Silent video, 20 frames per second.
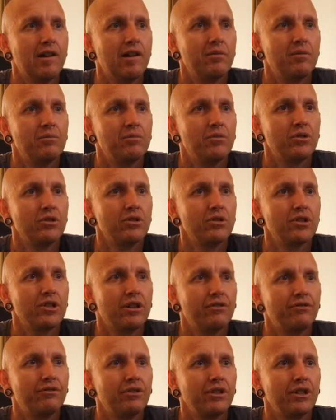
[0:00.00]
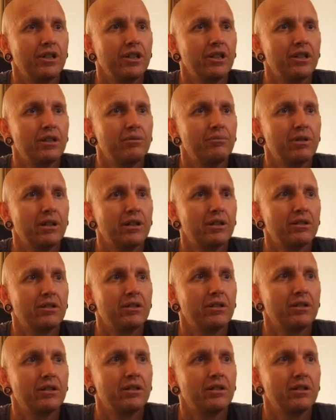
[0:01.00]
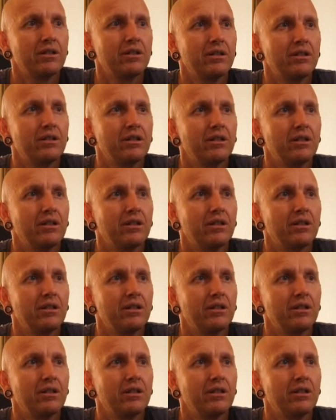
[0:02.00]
More shuffling in the background.